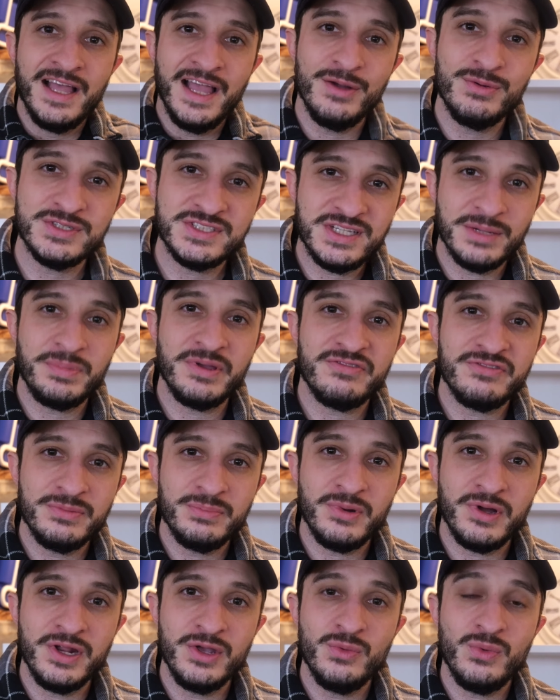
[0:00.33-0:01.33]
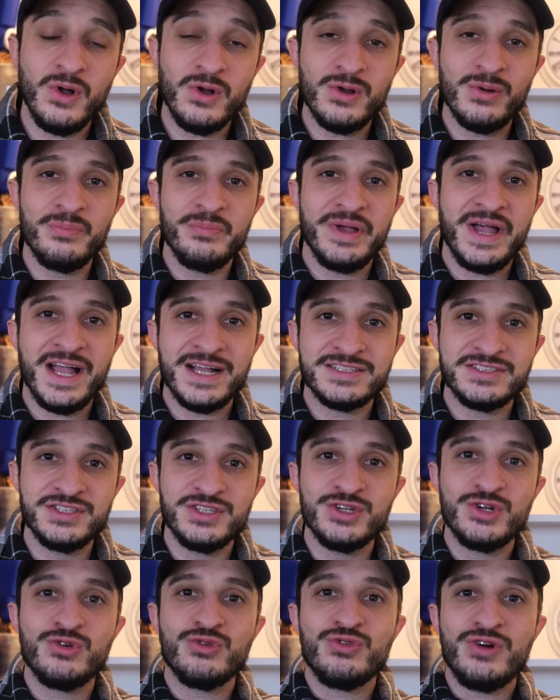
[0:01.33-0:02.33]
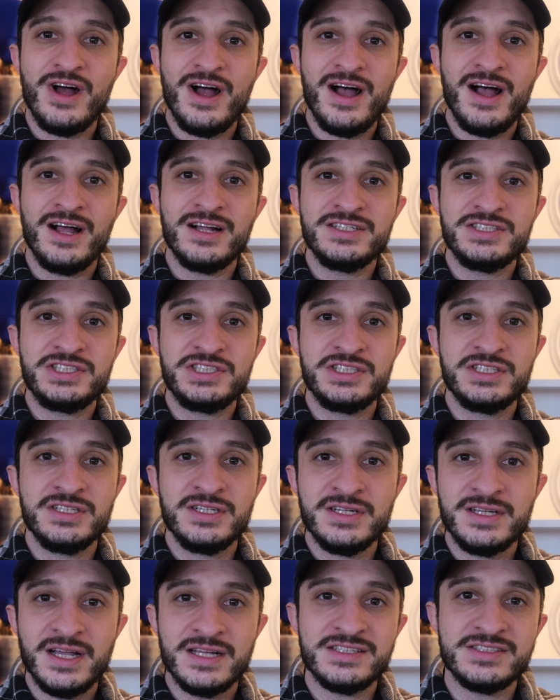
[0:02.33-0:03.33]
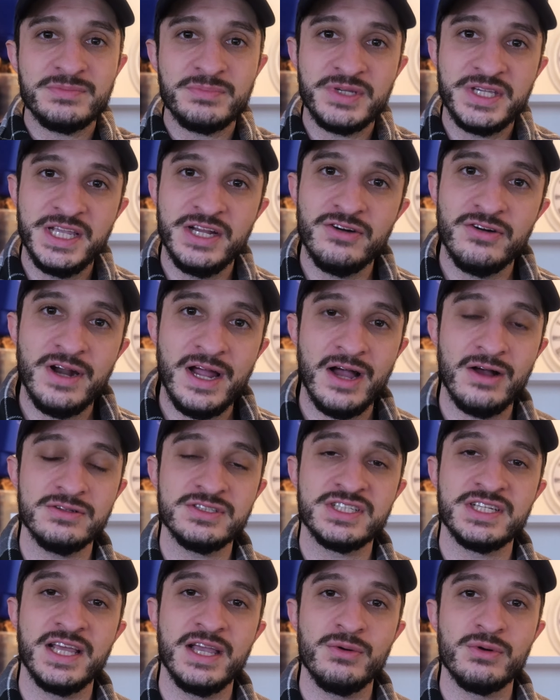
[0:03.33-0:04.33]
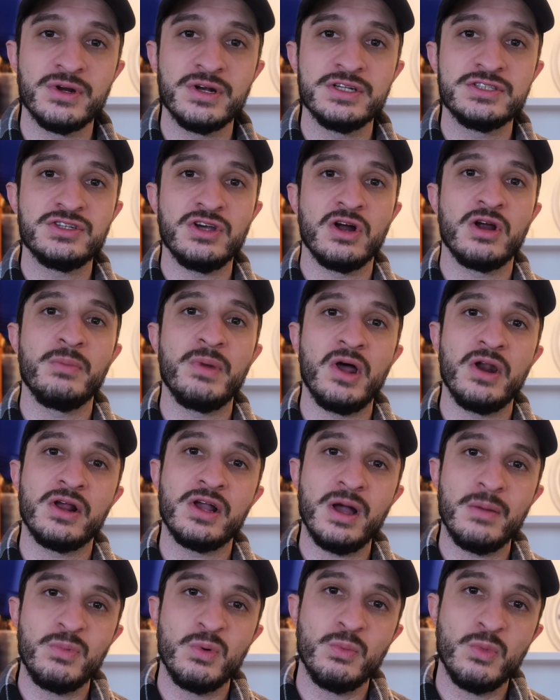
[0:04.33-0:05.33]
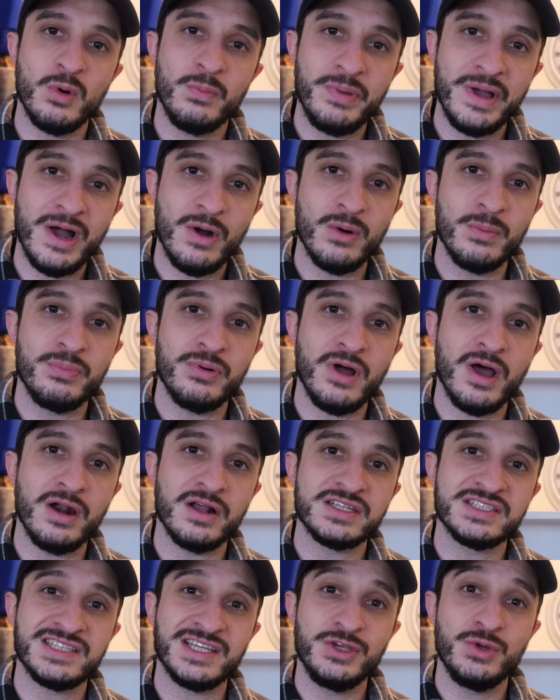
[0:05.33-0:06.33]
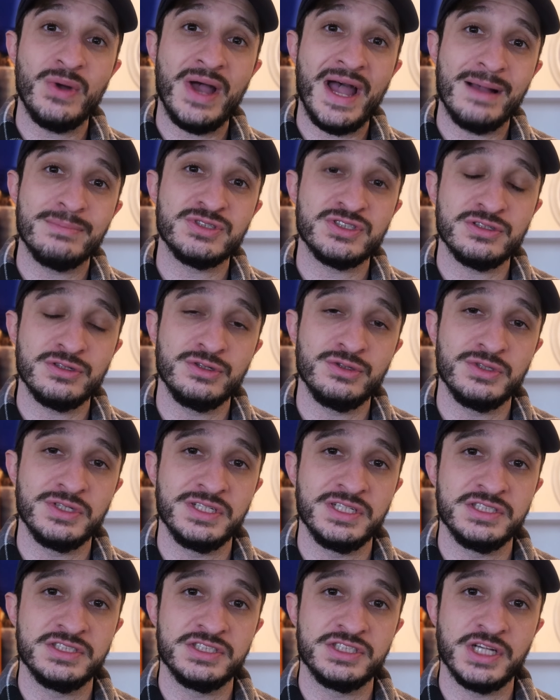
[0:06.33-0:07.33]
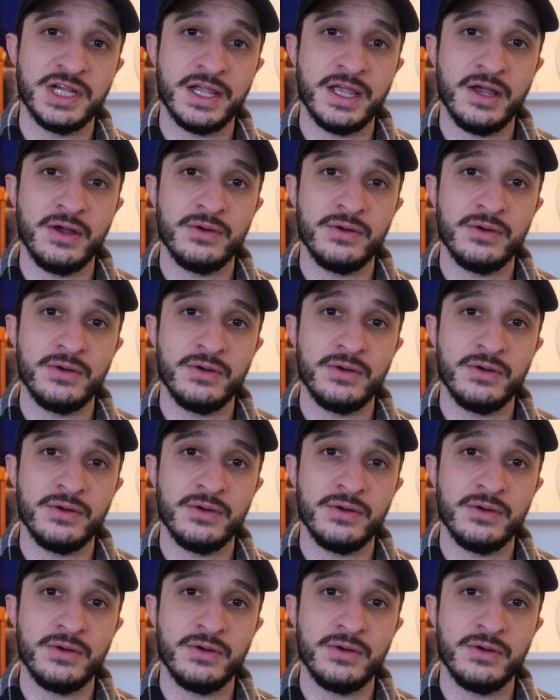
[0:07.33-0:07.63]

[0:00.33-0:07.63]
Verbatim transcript: Hey, what's up everybody? Welcome back to the garage. Got some gear out. Today we're going to talk about a couple more power products that you absolutely need to check